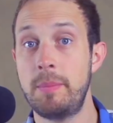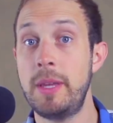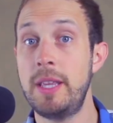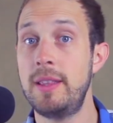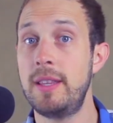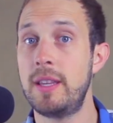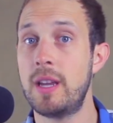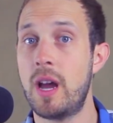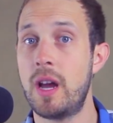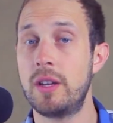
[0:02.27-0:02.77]

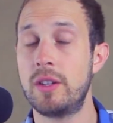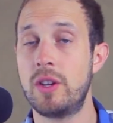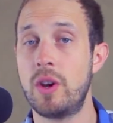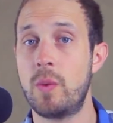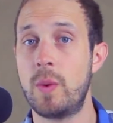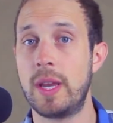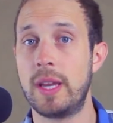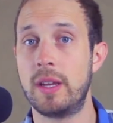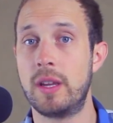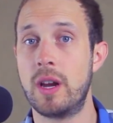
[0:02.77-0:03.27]
Amid the
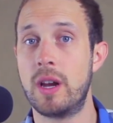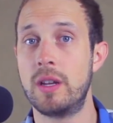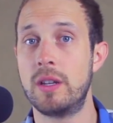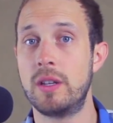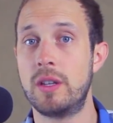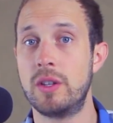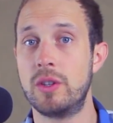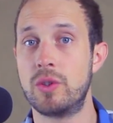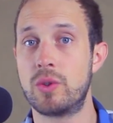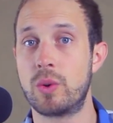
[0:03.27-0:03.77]
ongoing
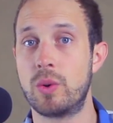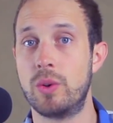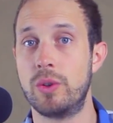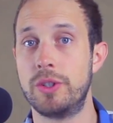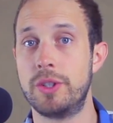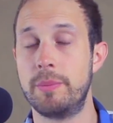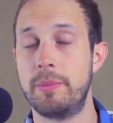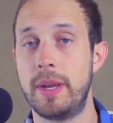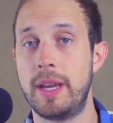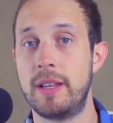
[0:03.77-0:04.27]
gun
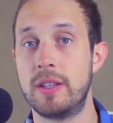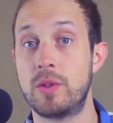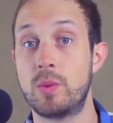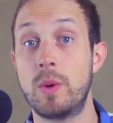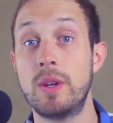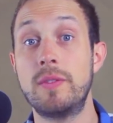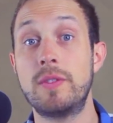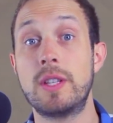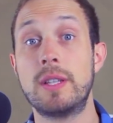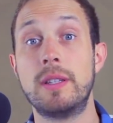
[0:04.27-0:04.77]
control
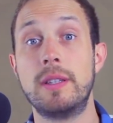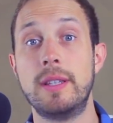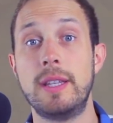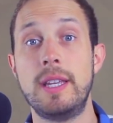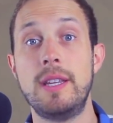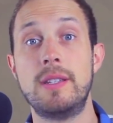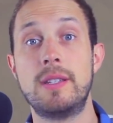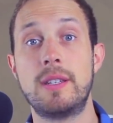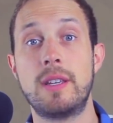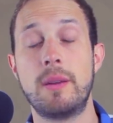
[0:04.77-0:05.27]
debates, one of the
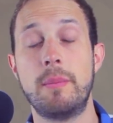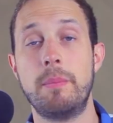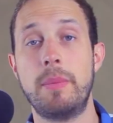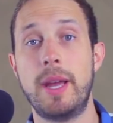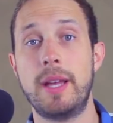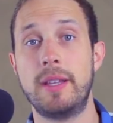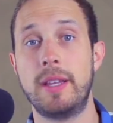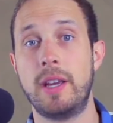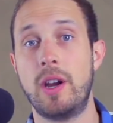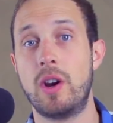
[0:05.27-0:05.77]
least
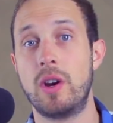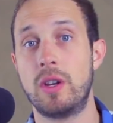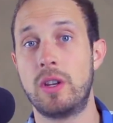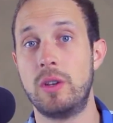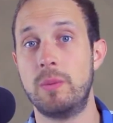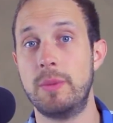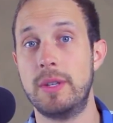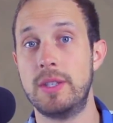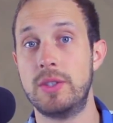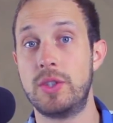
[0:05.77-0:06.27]
compelling
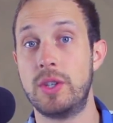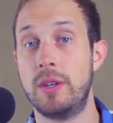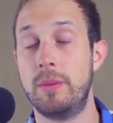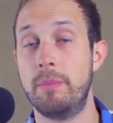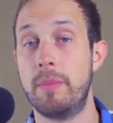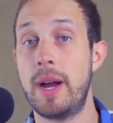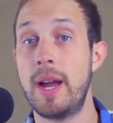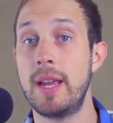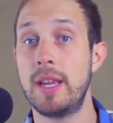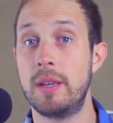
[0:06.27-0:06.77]
arguments,
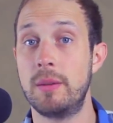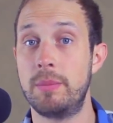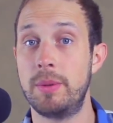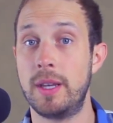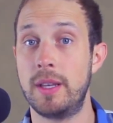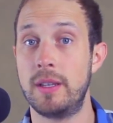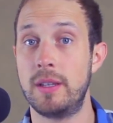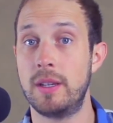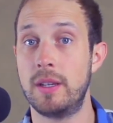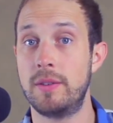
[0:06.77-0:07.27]
in my
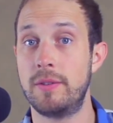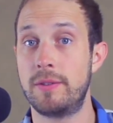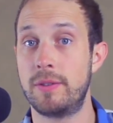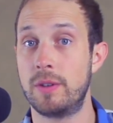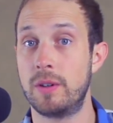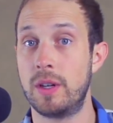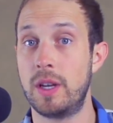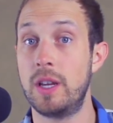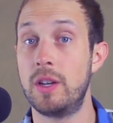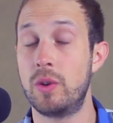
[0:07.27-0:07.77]
opinion,
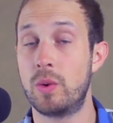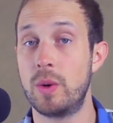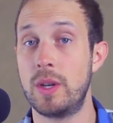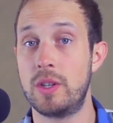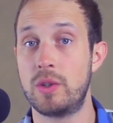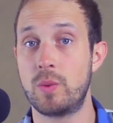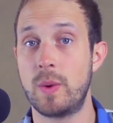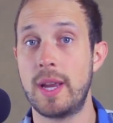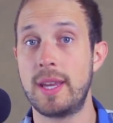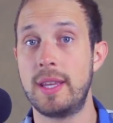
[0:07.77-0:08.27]
for
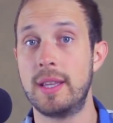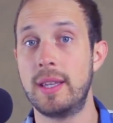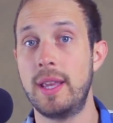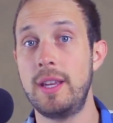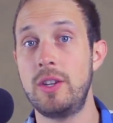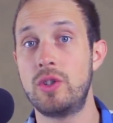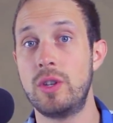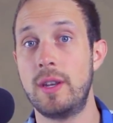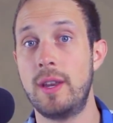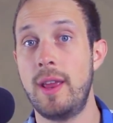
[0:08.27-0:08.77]
increased
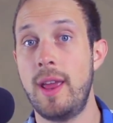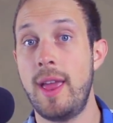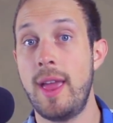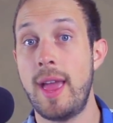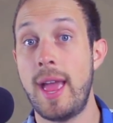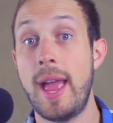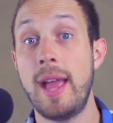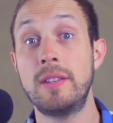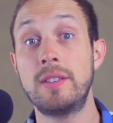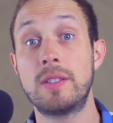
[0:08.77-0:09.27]
regulation
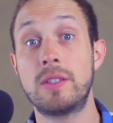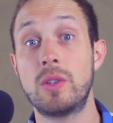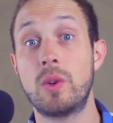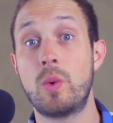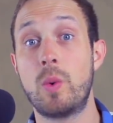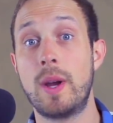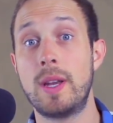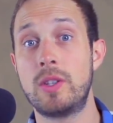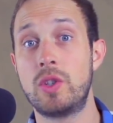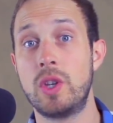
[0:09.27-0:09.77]
asks
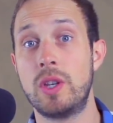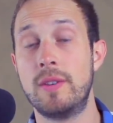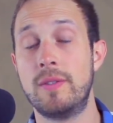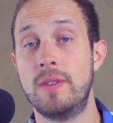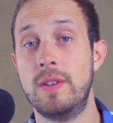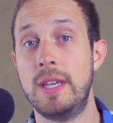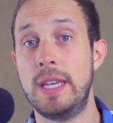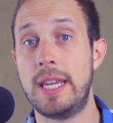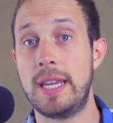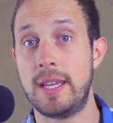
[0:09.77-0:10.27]
a question
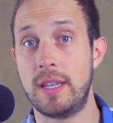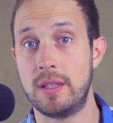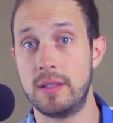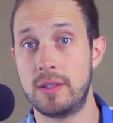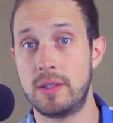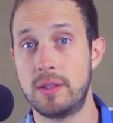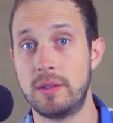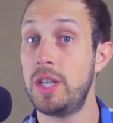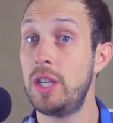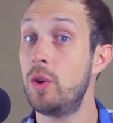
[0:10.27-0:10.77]
of
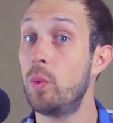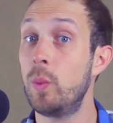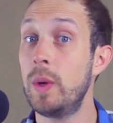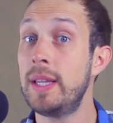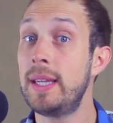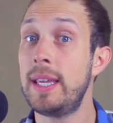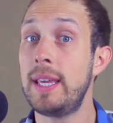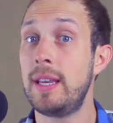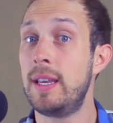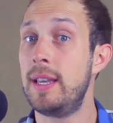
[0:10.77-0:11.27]
needs. Do you
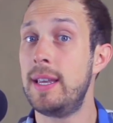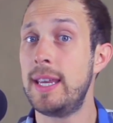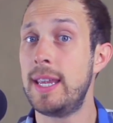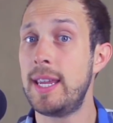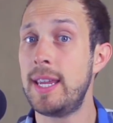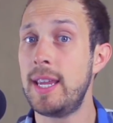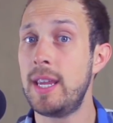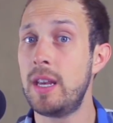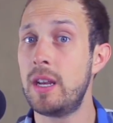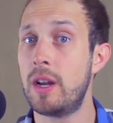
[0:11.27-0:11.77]
really
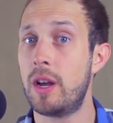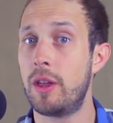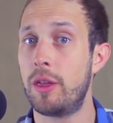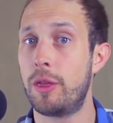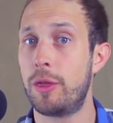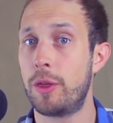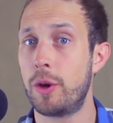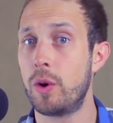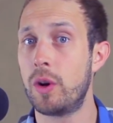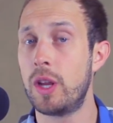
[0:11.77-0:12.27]
need a
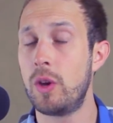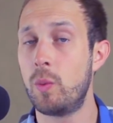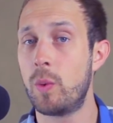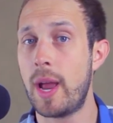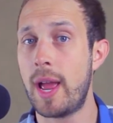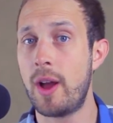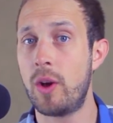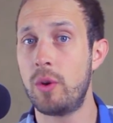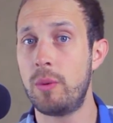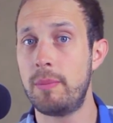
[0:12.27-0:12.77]

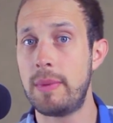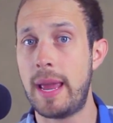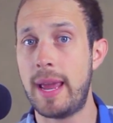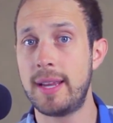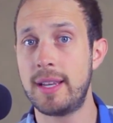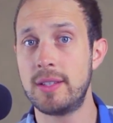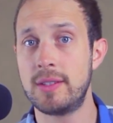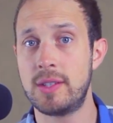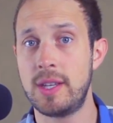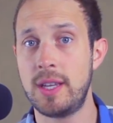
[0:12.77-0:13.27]
30-round
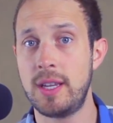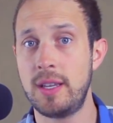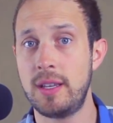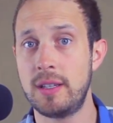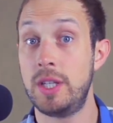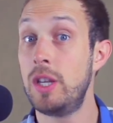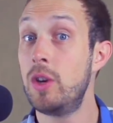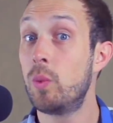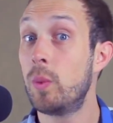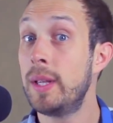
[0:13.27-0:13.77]

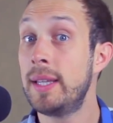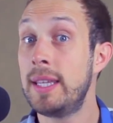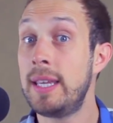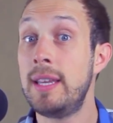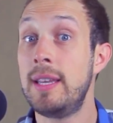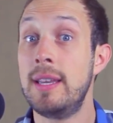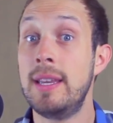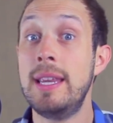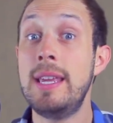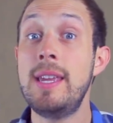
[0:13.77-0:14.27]
magazine? Do you
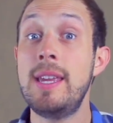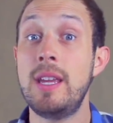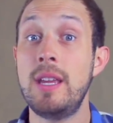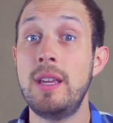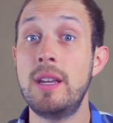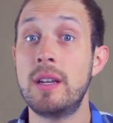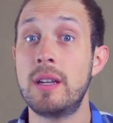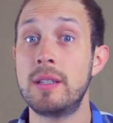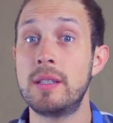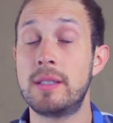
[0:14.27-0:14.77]
really
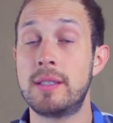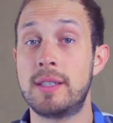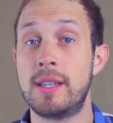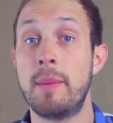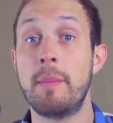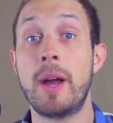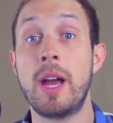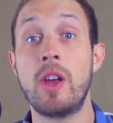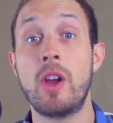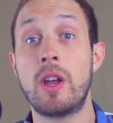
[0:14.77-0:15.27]
need a
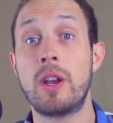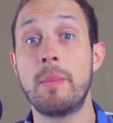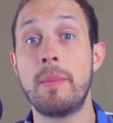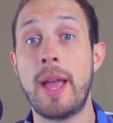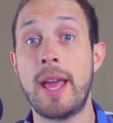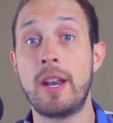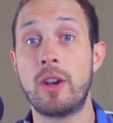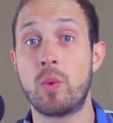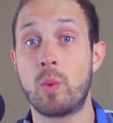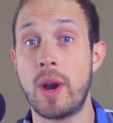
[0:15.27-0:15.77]

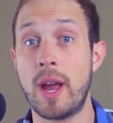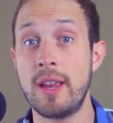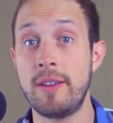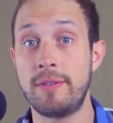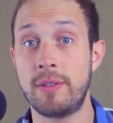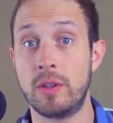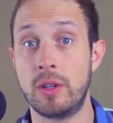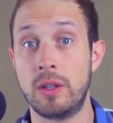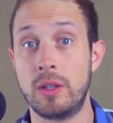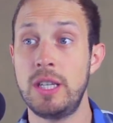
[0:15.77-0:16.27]
semi-automatic
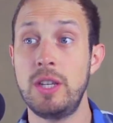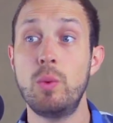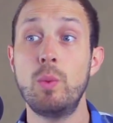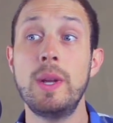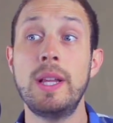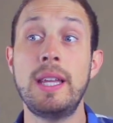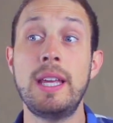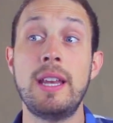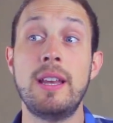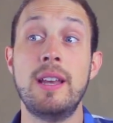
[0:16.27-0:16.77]
rifle? Do you
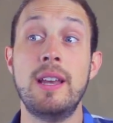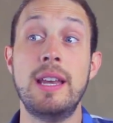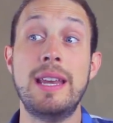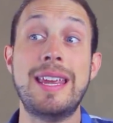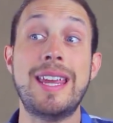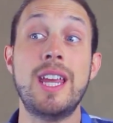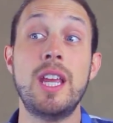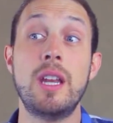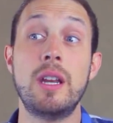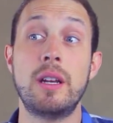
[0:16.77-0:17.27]
really
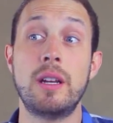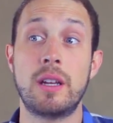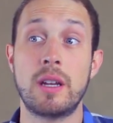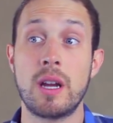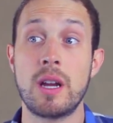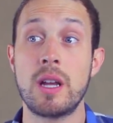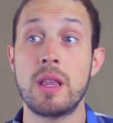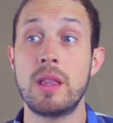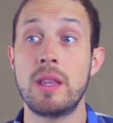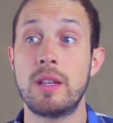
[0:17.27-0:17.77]
need a
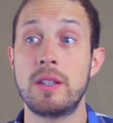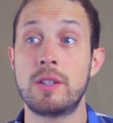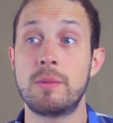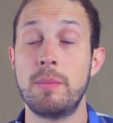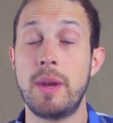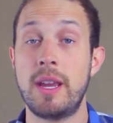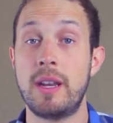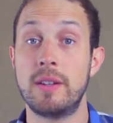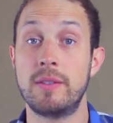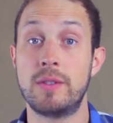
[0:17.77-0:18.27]
gun that's
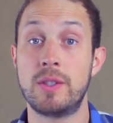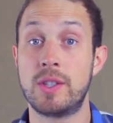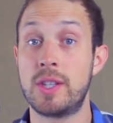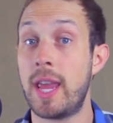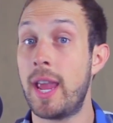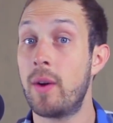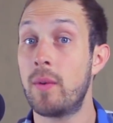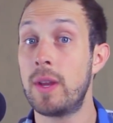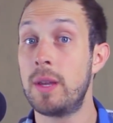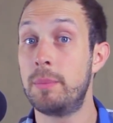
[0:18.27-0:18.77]
made of
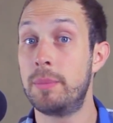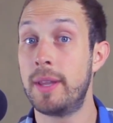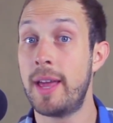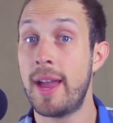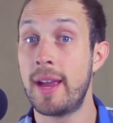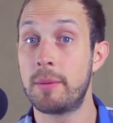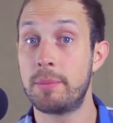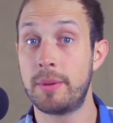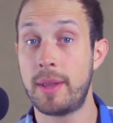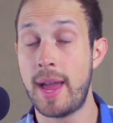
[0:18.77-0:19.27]
scary
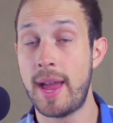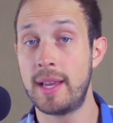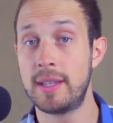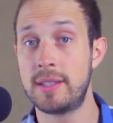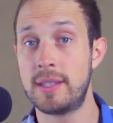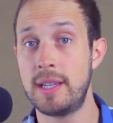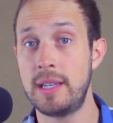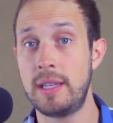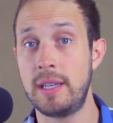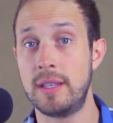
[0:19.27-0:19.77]
black
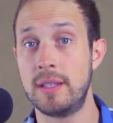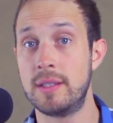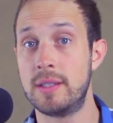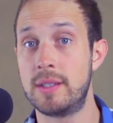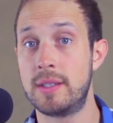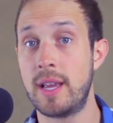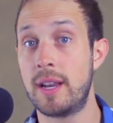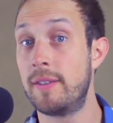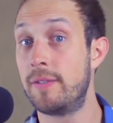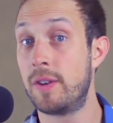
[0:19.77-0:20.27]
plastic
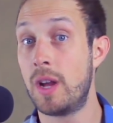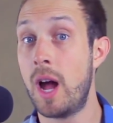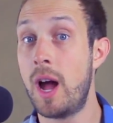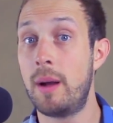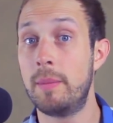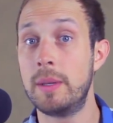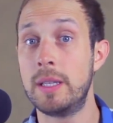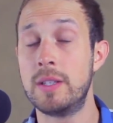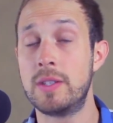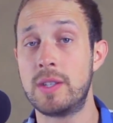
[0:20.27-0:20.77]
instead of
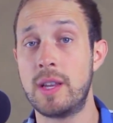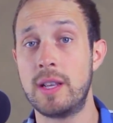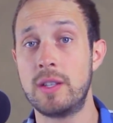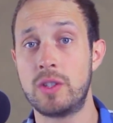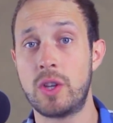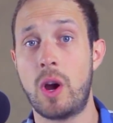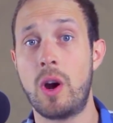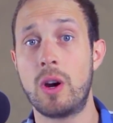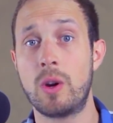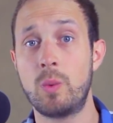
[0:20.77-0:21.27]

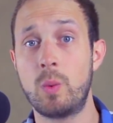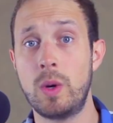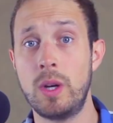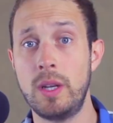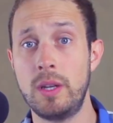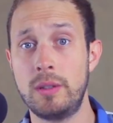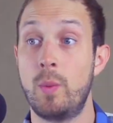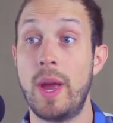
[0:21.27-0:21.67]
common-sense hardwood?